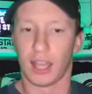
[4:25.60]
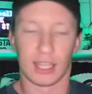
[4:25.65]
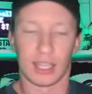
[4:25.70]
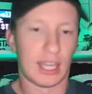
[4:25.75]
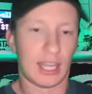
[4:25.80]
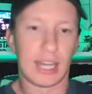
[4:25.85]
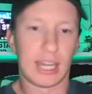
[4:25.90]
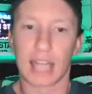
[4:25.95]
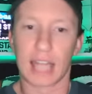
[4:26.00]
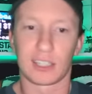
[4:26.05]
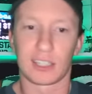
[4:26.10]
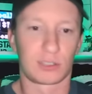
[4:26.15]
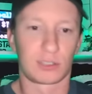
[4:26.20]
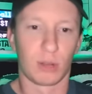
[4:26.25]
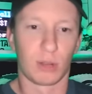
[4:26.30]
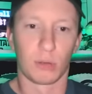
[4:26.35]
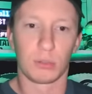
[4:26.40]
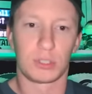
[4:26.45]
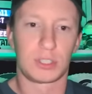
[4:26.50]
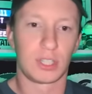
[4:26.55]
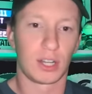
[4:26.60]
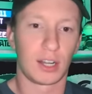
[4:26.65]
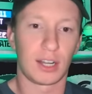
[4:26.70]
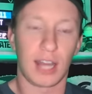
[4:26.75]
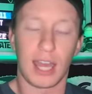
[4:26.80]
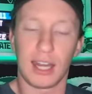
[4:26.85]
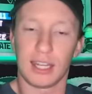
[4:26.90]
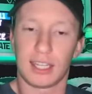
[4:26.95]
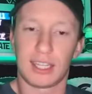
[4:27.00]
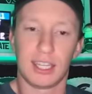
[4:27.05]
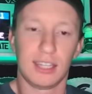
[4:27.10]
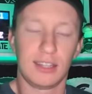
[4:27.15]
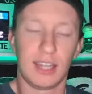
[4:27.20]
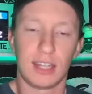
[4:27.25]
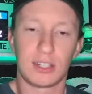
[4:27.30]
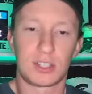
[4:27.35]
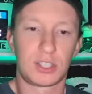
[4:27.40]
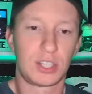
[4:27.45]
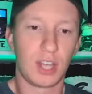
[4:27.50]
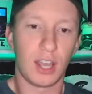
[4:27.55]
Not, not to throw dirt on a kid that
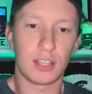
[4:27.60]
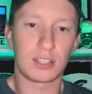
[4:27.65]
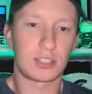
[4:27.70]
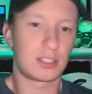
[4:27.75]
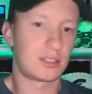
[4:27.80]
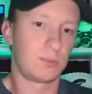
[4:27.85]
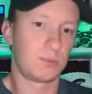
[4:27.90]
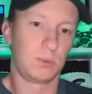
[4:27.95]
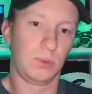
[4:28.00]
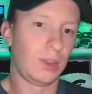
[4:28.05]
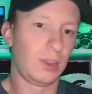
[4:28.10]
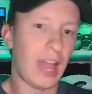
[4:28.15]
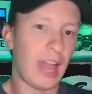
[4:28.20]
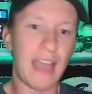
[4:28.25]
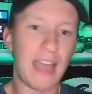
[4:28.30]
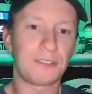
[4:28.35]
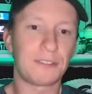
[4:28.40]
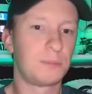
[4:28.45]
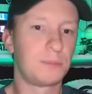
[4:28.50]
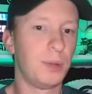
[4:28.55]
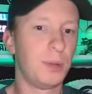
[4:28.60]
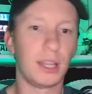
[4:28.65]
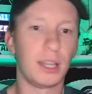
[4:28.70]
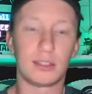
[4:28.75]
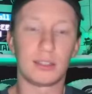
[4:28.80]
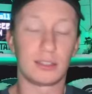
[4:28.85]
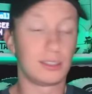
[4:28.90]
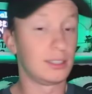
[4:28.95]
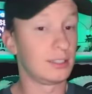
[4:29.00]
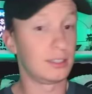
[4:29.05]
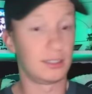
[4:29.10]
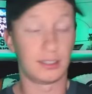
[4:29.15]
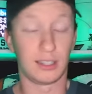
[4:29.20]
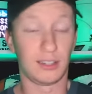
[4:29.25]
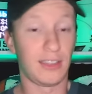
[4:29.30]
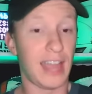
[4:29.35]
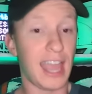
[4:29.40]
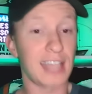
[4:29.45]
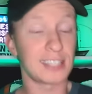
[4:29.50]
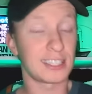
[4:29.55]
just left, but the, the
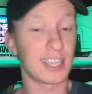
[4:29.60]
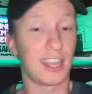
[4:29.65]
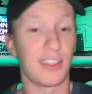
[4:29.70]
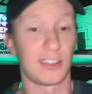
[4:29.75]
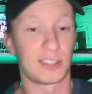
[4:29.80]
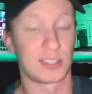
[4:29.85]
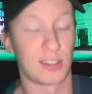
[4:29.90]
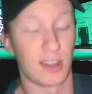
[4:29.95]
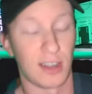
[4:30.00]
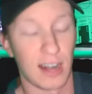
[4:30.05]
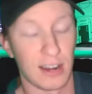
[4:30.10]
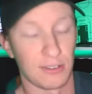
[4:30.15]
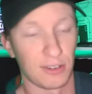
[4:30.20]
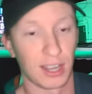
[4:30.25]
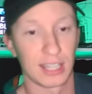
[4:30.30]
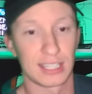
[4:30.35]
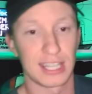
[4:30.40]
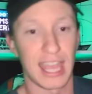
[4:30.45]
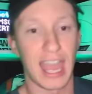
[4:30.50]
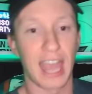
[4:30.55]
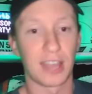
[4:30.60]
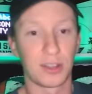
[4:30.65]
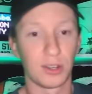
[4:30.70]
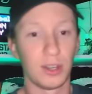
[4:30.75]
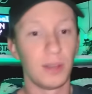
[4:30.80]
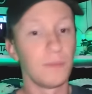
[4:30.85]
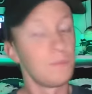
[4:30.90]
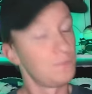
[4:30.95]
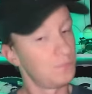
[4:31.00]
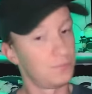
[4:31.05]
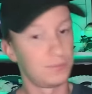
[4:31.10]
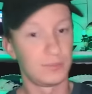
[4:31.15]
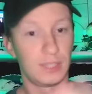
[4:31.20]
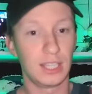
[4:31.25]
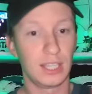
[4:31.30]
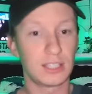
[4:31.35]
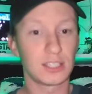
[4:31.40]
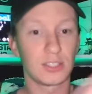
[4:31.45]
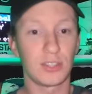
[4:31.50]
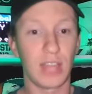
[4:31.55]
last guy that started at right tackle,
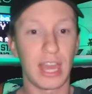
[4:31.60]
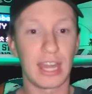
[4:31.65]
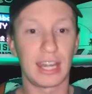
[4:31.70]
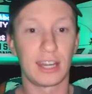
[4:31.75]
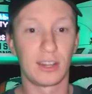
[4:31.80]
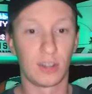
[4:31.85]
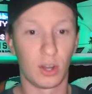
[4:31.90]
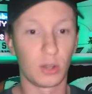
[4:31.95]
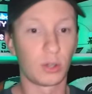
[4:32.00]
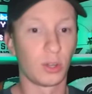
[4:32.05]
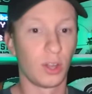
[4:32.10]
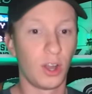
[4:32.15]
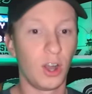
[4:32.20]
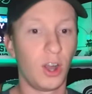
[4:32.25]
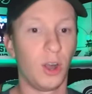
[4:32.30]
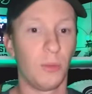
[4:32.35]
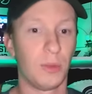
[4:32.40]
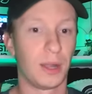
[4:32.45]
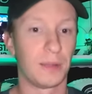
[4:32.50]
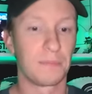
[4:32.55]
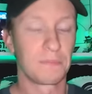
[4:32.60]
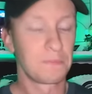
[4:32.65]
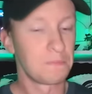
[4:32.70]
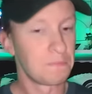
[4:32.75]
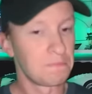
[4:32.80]
he just landed at Oklahoma.